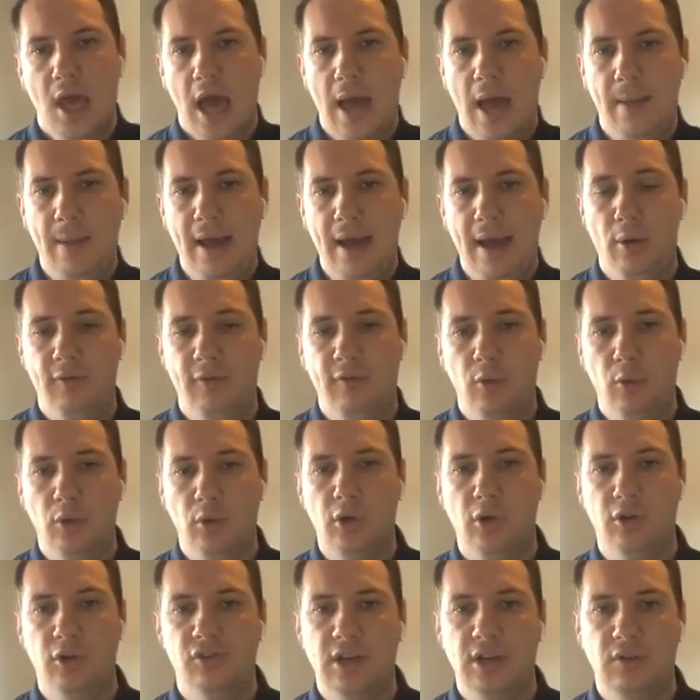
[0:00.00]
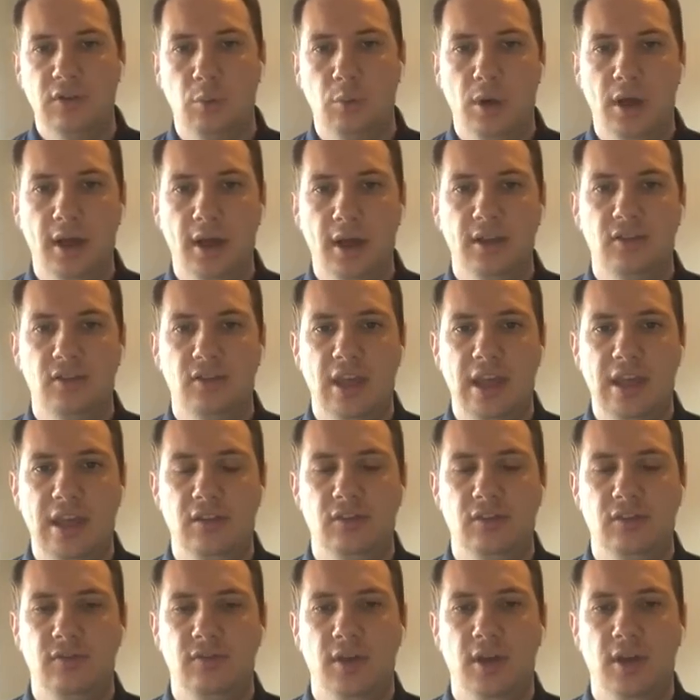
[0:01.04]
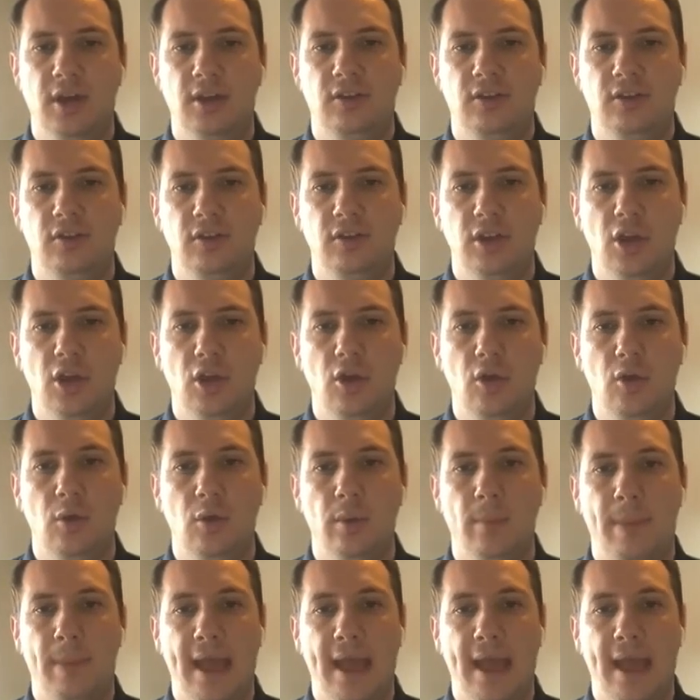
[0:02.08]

How a forward contract works is that you